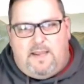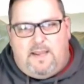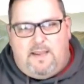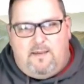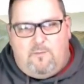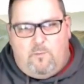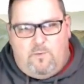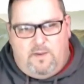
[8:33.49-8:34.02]

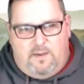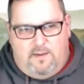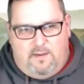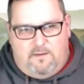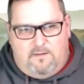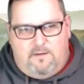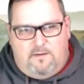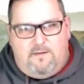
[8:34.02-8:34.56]

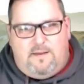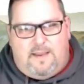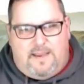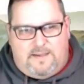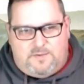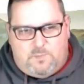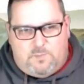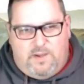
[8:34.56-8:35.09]

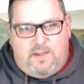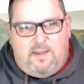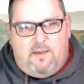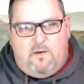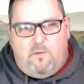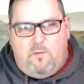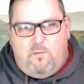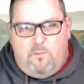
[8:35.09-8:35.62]
as we
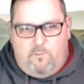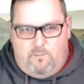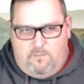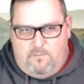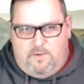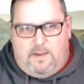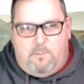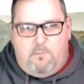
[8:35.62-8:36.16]
go
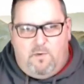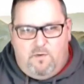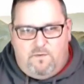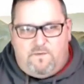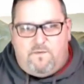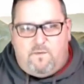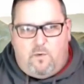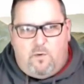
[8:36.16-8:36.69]
and
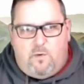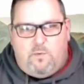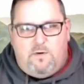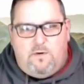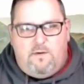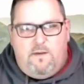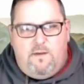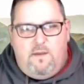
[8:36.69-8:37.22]
move forward,